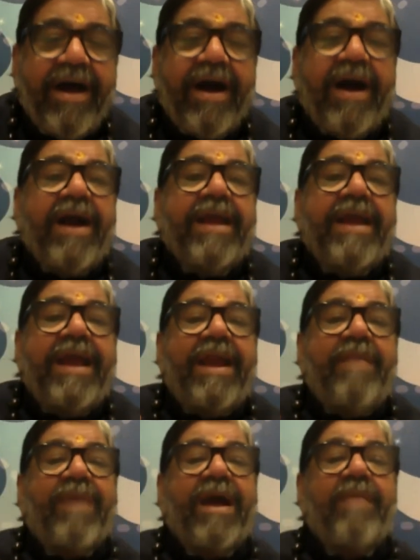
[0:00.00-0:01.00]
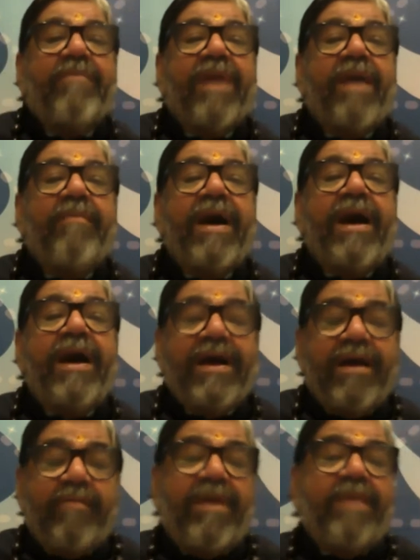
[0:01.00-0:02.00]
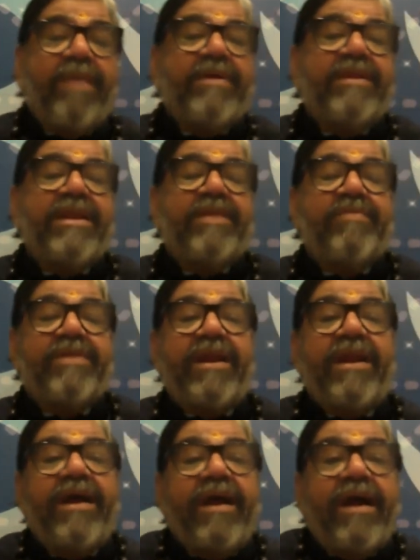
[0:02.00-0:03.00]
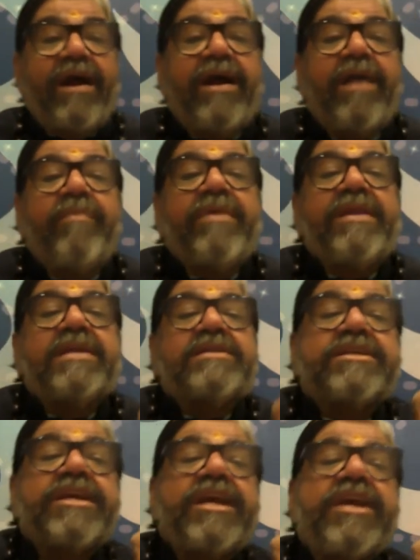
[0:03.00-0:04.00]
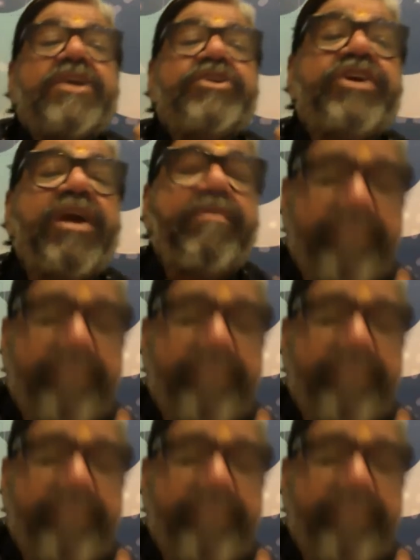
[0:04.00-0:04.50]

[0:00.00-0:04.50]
again my mama, my mother, brother, come in the same shape.